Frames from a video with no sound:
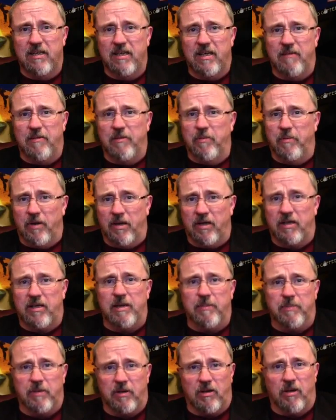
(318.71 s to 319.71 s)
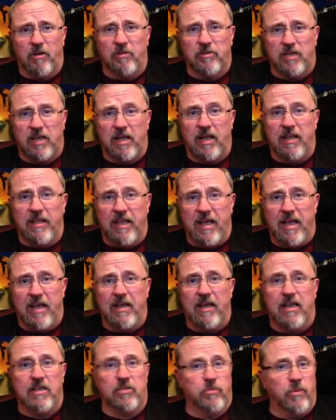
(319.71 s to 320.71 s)
And we want to keep a close eye on
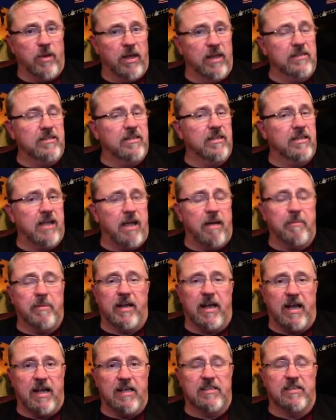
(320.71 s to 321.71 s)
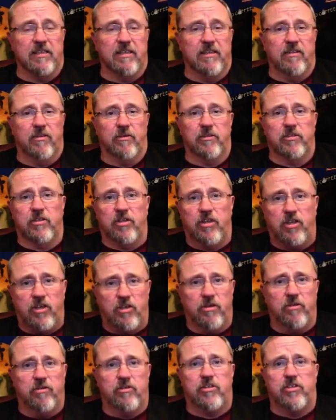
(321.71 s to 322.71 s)
that, as well as the comet Ison, those
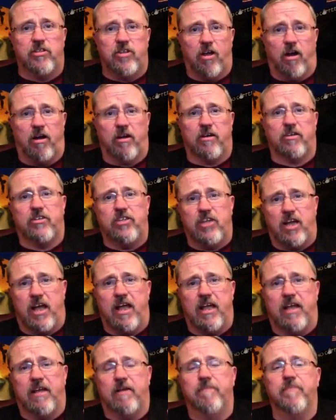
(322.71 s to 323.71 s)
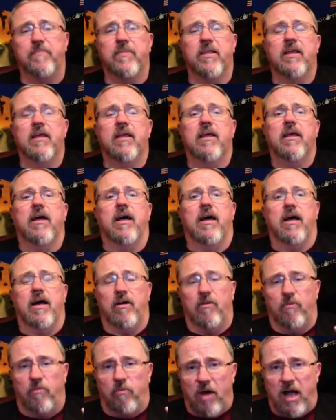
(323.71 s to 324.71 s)
huge, dark, giant
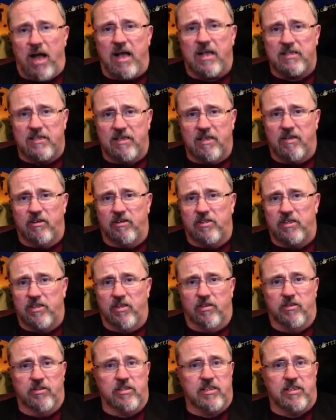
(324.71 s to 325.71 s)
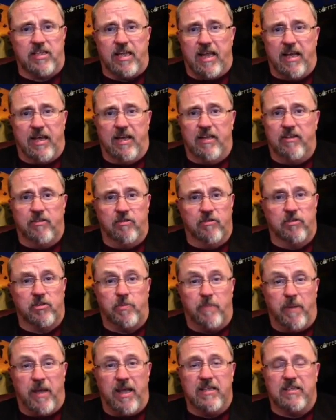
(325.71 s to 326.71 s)
rocks that are still sailing through
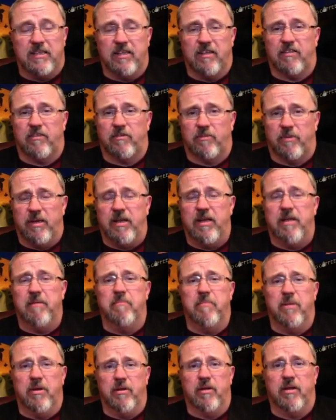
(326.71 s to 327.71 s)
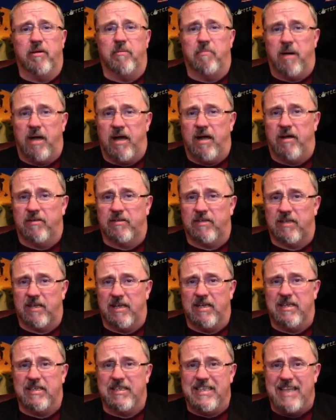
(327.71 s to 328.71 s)
space at 3 million miles
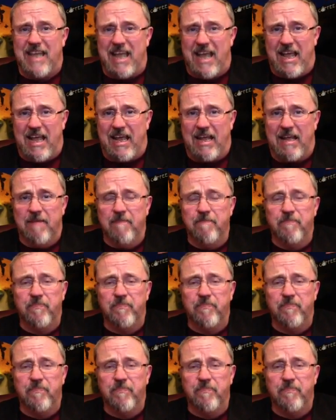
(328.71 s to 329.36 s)
a day.